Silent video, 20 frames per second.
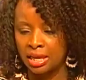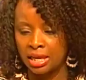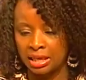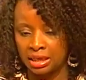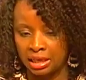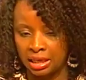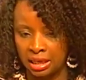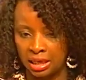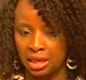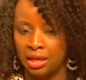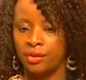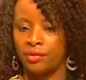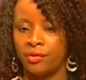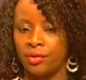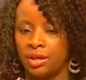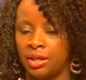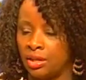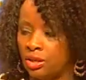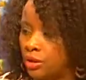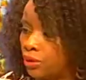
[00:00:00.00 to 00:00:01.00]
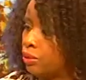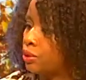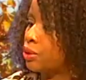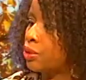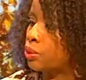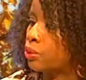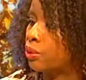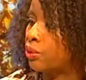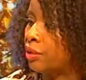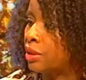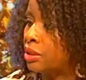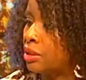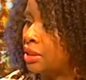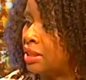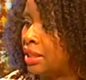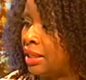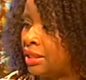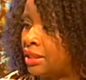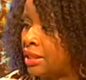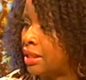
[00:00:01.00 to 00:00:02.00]
and hearing your story
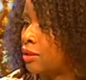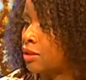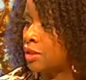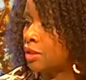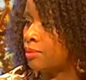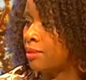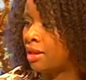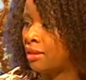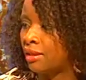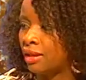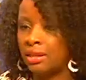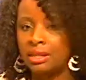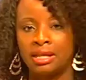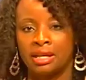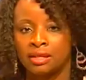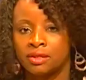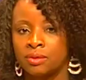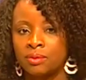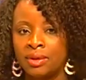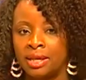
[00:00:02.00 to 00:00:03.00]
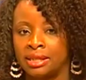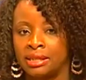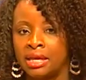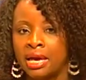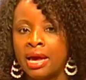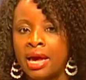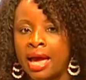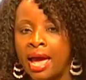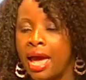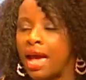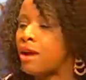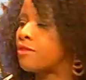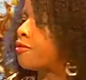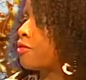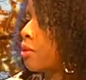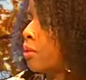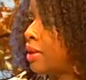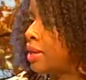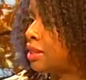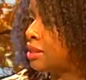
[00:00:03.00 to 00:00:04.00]
today tells me that, guess what,
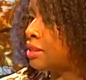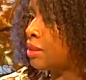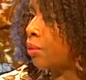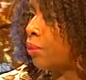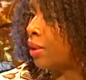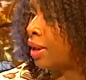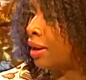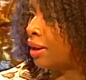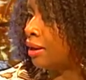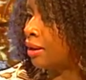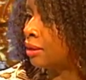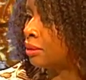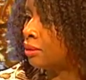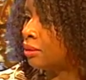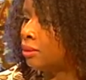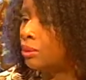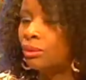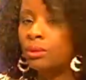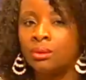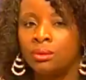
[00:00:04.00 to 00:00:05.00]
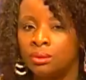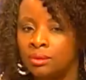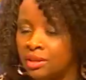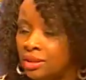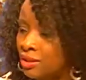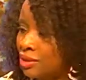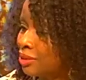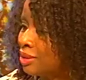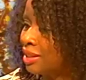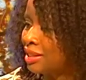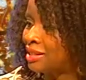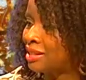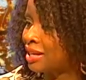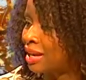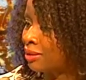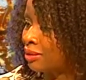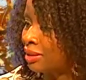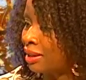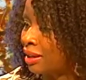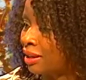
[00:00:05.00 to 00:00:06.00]
everyone is a winner. All the students
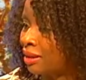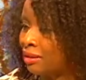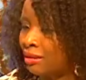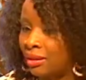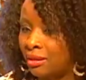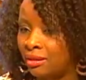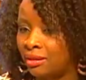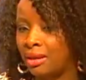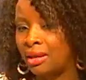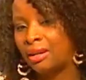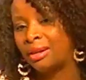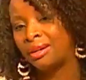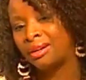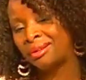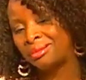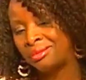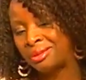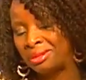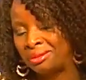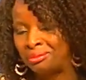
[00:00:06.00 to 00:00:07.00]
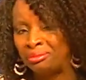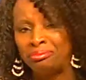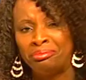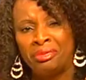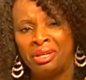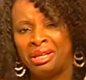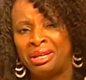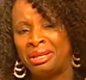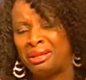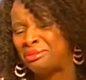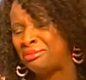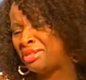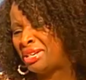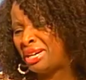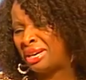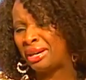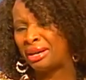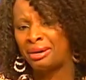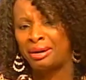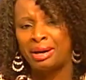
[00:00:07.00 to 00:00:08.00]
out there that think, you know what,
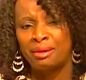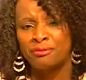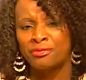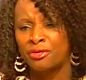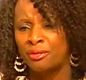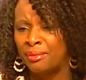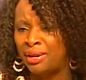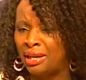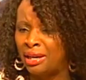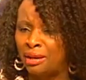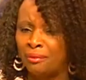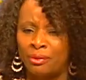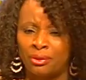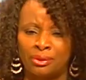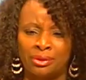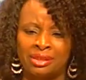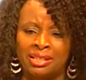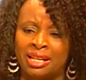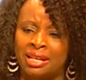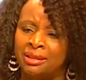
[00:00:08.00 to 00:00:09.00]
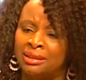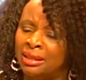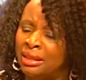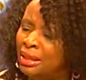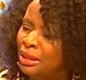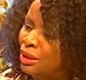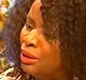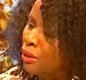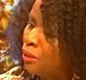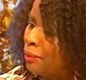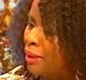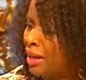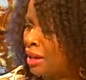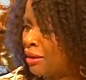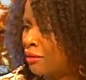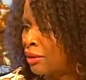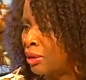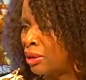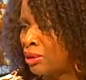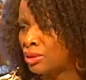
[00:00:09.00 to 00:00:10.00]
I'm from a neighborhood that nobody
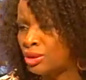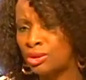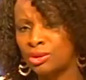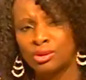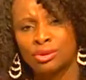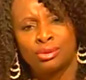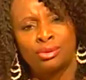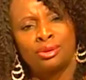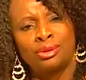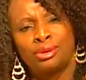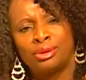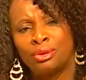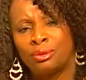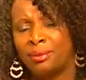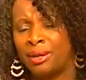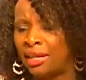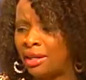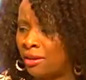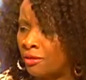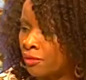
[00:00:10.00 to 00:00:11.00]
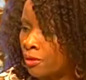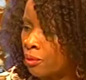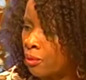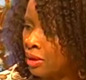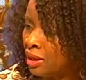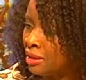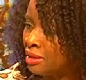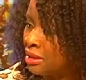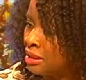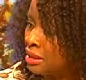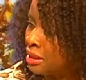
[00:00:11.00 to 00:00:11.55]
ever goes to school, nobody ever wins.